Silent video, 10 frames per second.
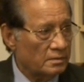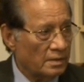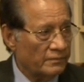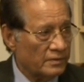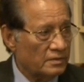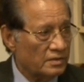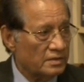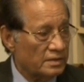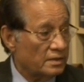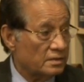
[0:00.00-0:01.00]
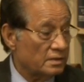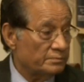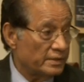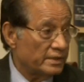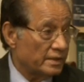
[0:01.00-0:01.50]
after the 6 years
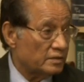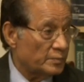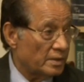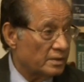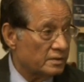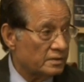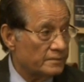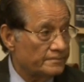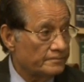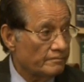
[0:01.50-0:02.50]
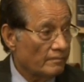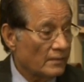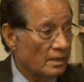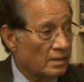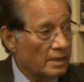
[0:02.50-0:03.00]
period expires,
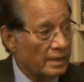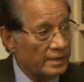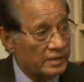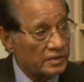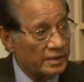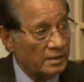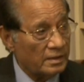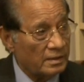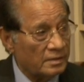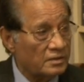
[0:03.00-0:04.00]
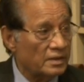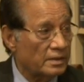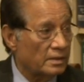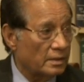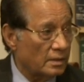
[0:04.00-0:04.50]
they can extend on
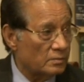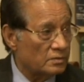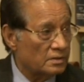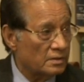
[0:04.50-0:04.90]
certain grounds.